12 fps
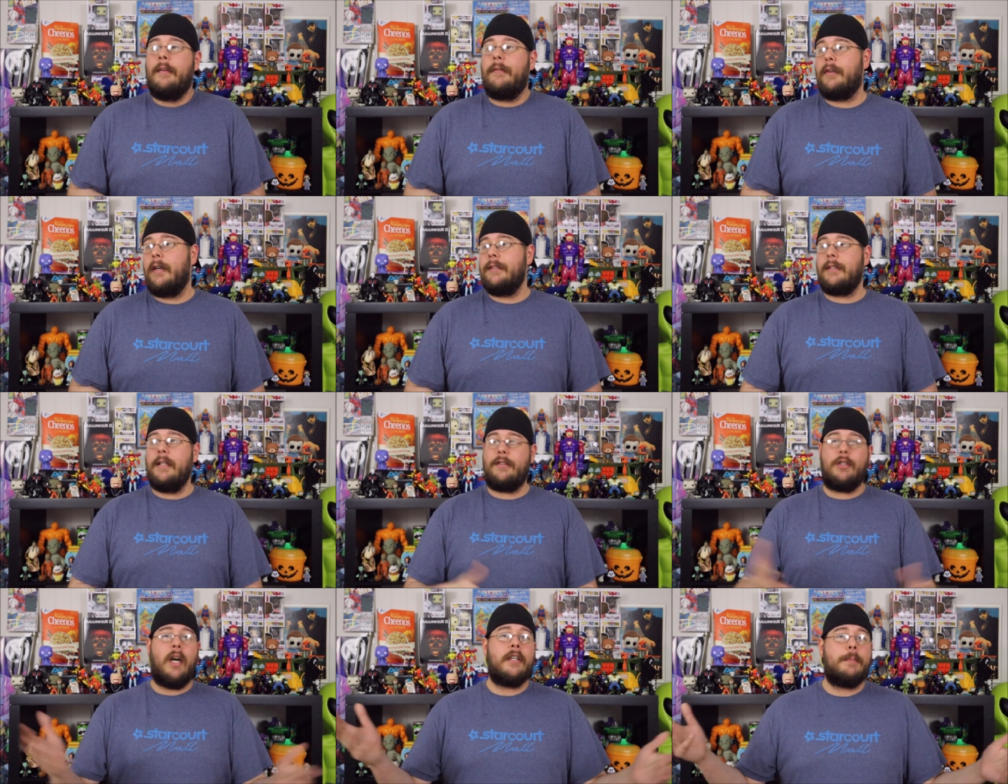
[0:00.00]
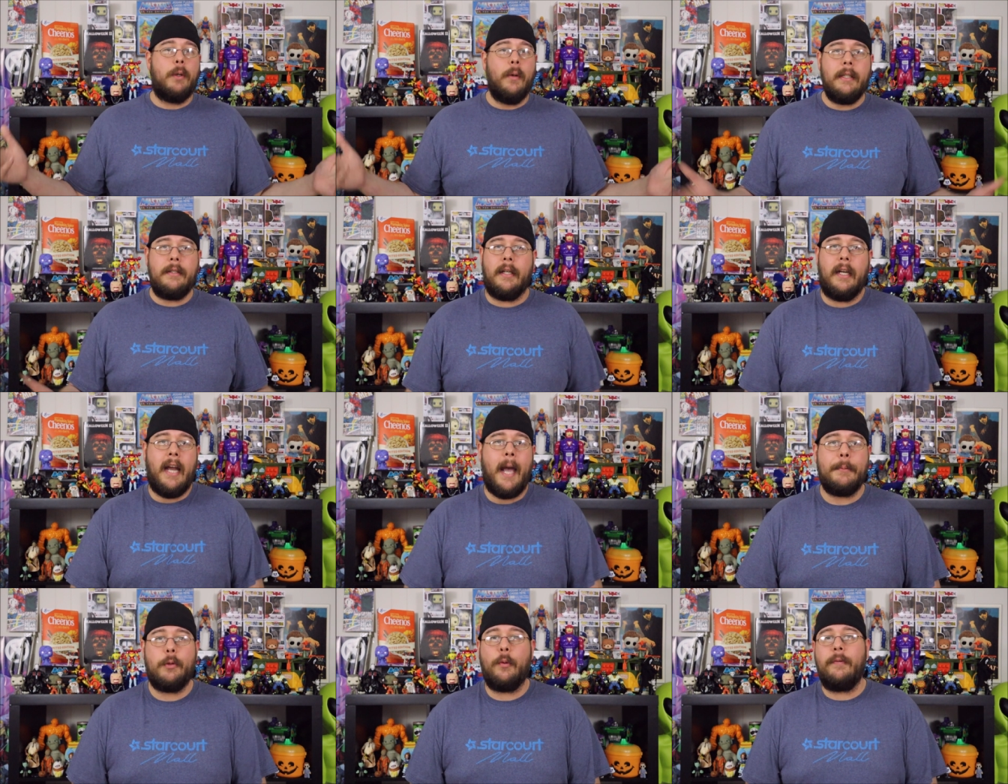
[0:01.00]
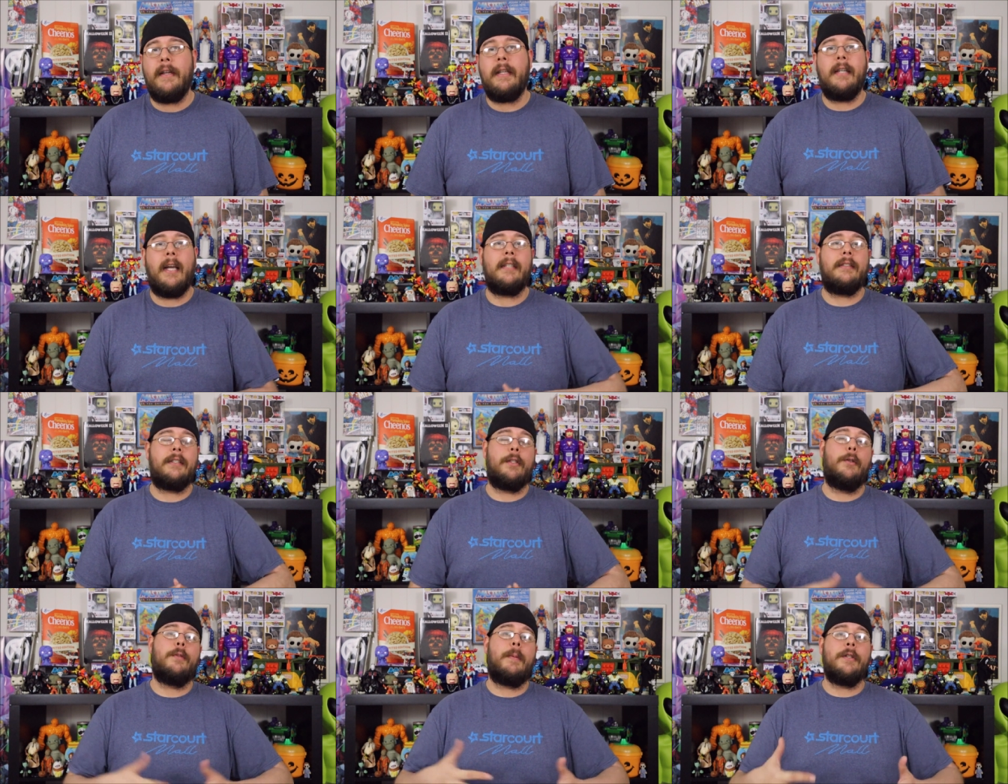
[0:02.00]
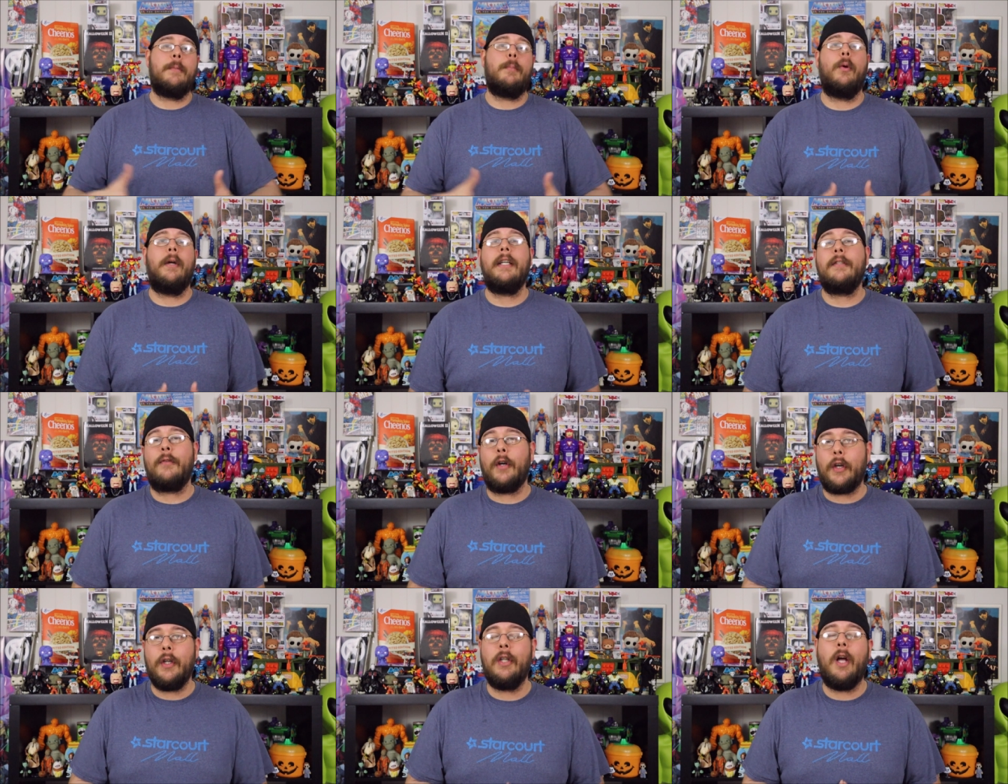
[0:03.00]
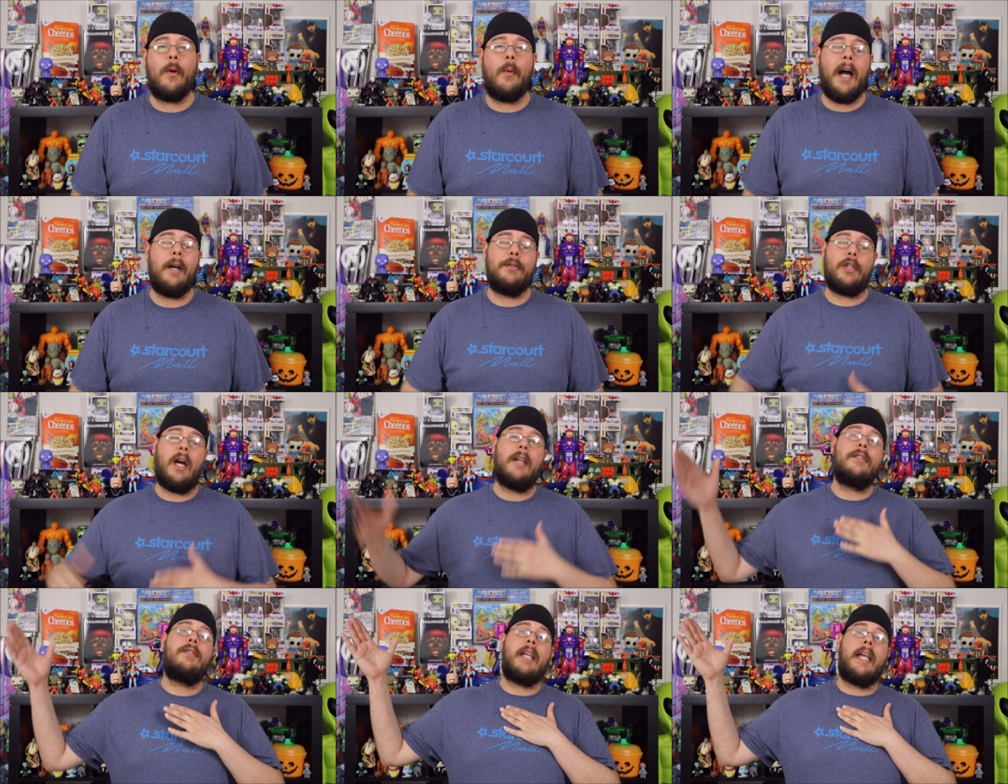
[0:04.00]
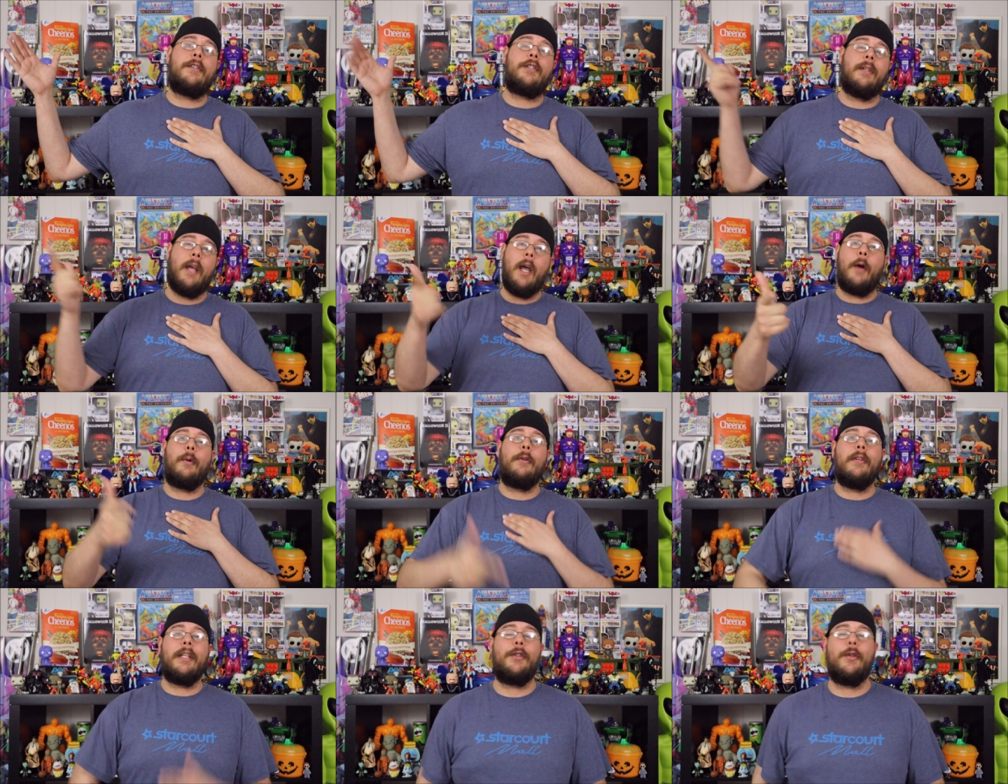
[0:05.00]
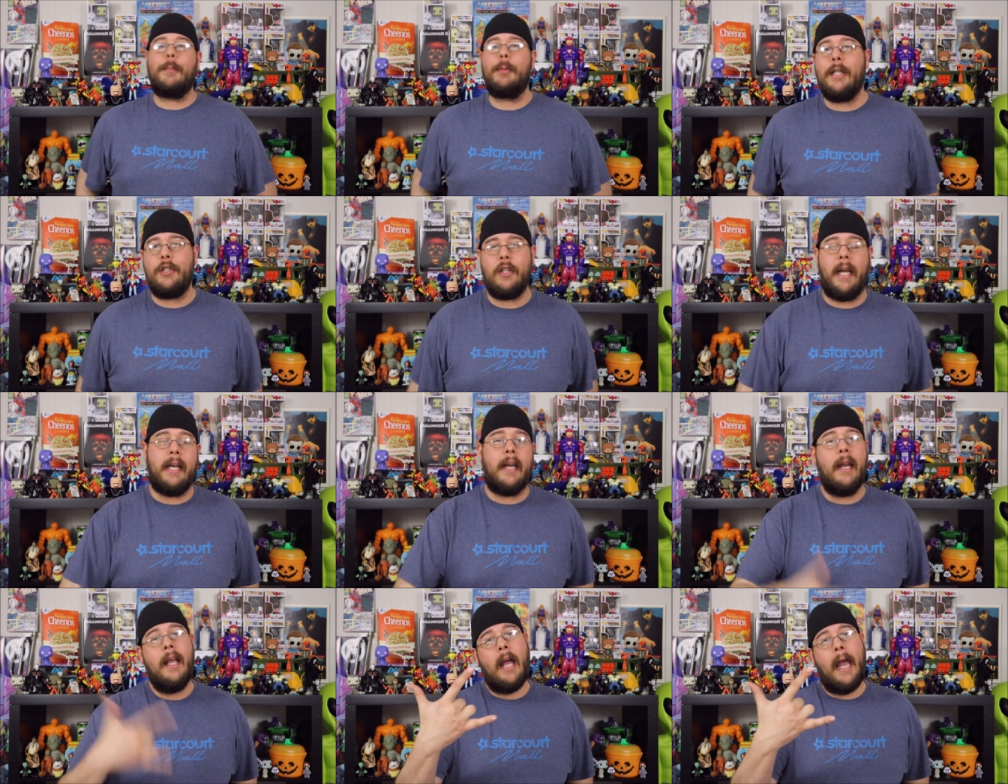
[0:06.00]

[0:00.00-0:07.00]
For instance, Josh Brewington, an absolute fantastic dude, has been supporting us for a good long while. Josh Station, we really do appreciate it.